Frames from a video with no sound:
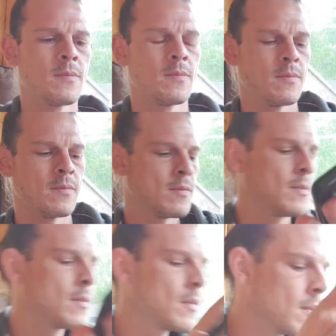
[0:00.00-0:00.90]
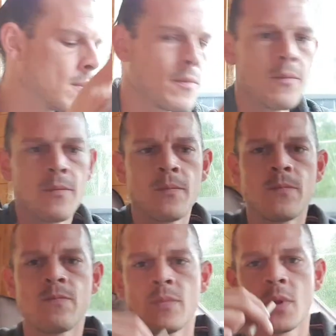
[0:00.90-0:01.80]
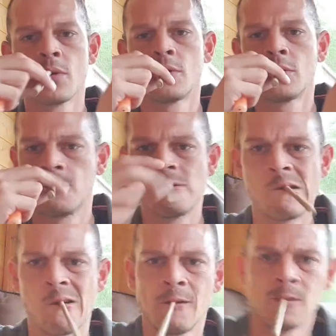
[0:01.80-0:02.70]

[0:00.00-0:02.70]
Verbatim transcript: Uh, you know, goods would show up in a port.